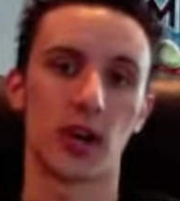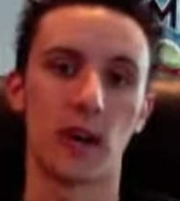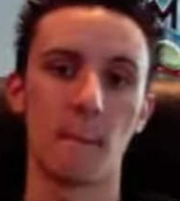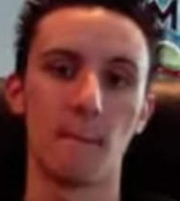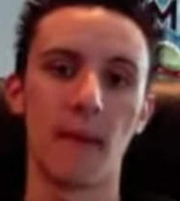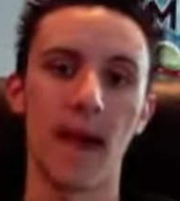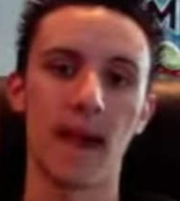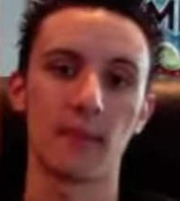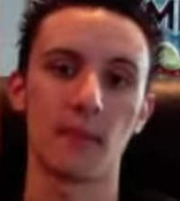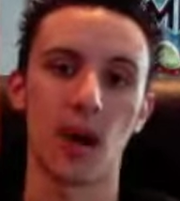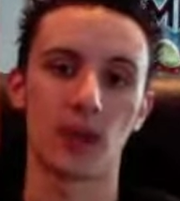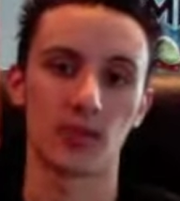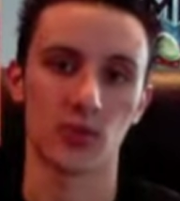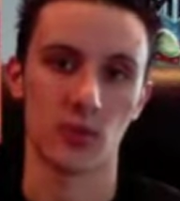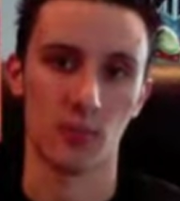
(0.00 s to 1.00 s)
Mad
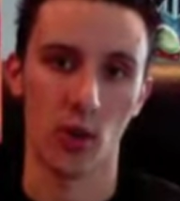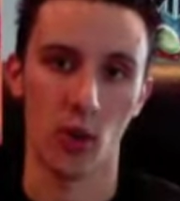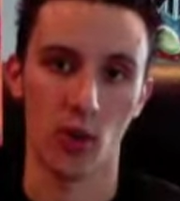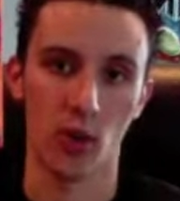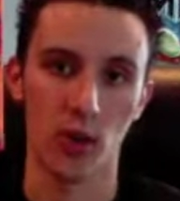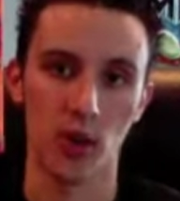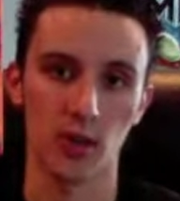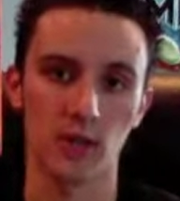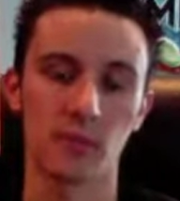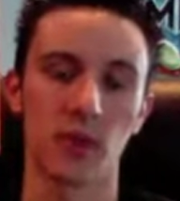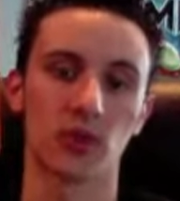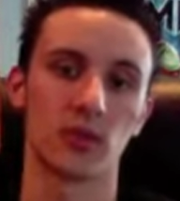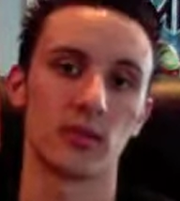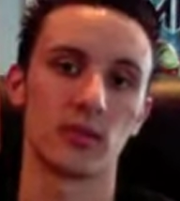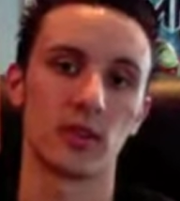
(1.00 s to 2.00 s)
Monster Party
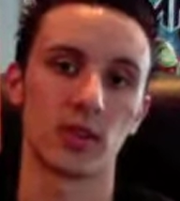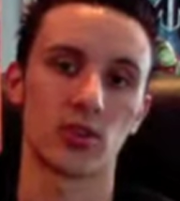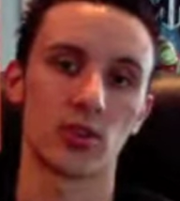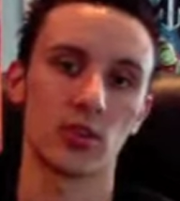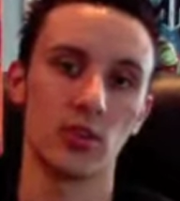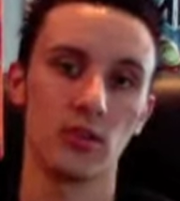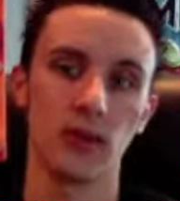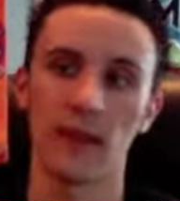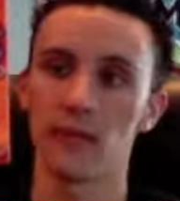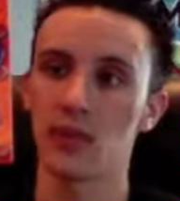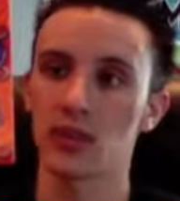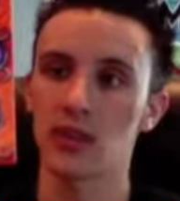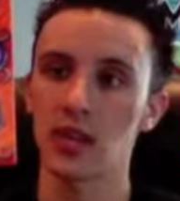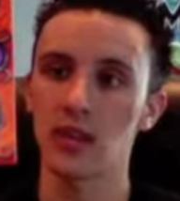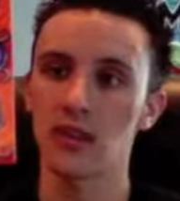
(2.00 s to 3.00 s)
Special Edition. Never
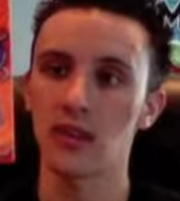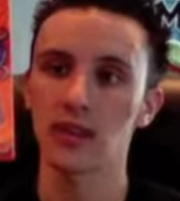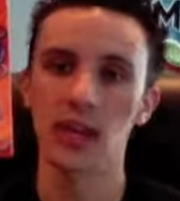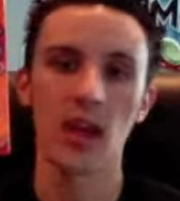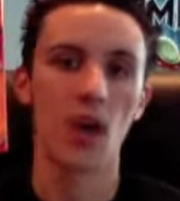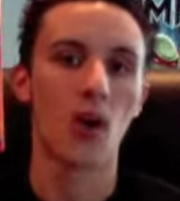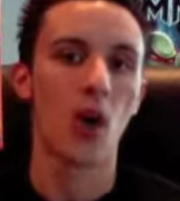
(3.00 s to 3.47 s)
seen this.